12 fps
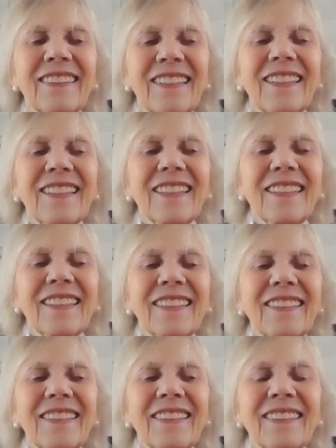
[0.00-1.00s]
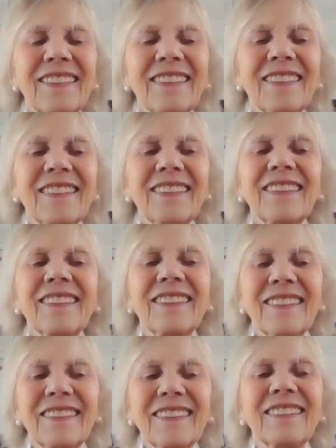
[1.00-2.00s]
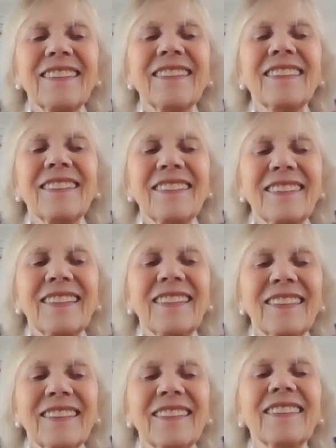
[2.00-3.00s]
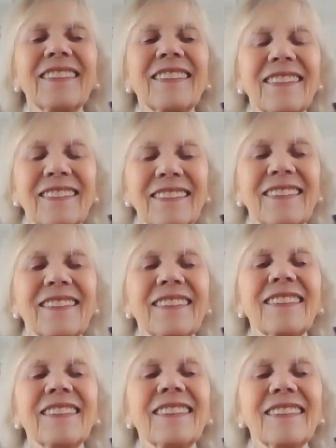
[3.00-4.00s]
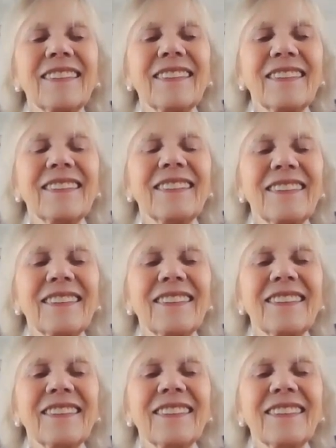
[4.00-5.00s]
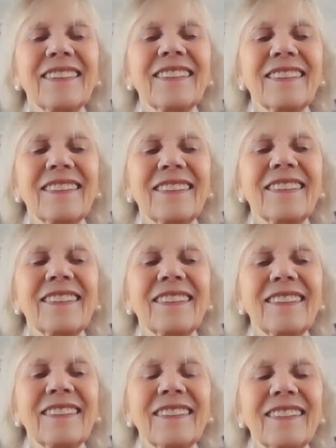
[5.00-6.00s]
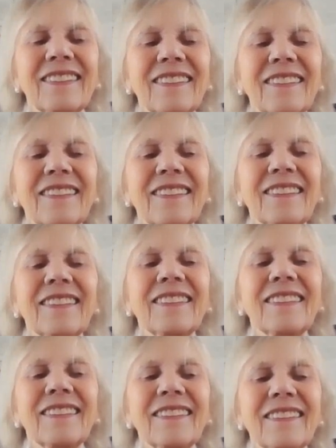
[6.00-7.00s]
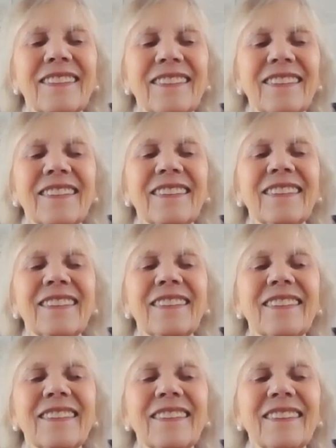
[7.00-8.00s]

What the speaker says: (not speaking)